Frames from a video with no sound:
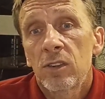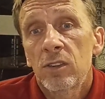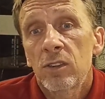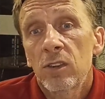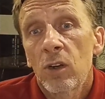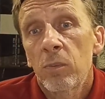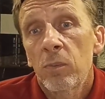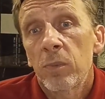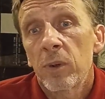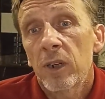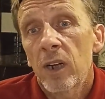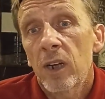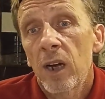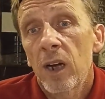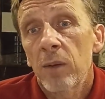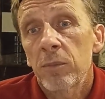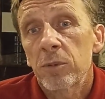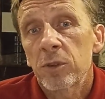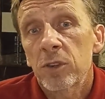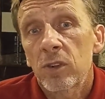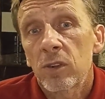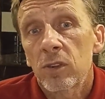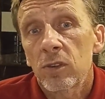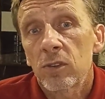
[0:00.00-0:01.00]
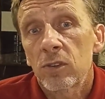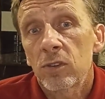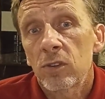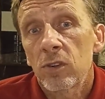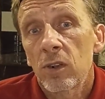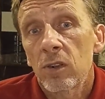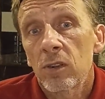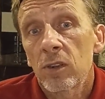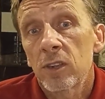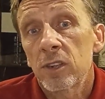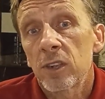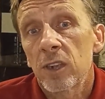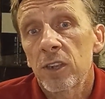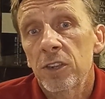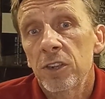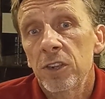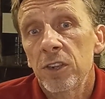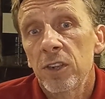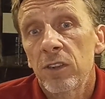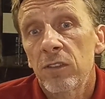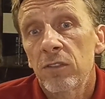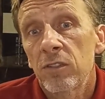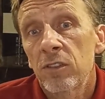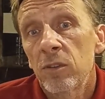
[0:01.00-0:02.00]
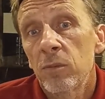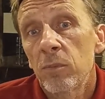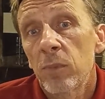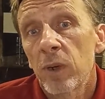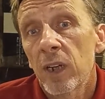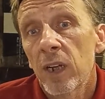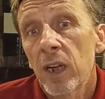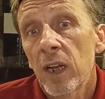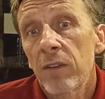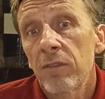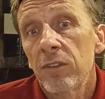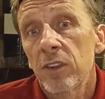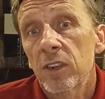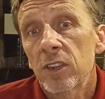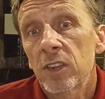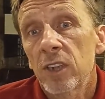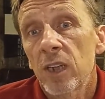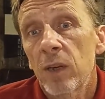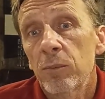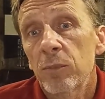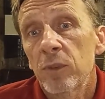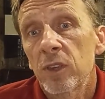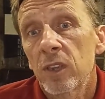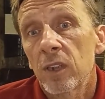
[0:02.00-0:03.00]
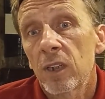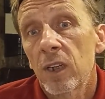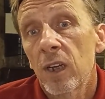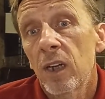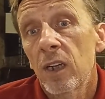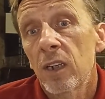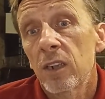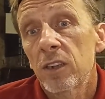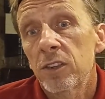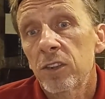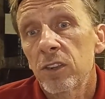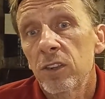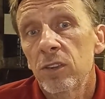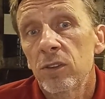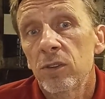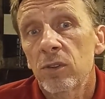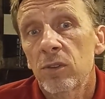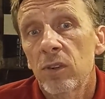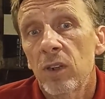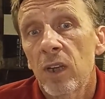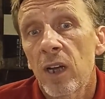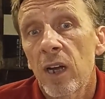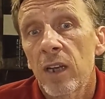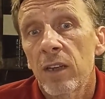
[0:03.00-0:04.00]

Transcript: So perhaps control is achieved by having something else in your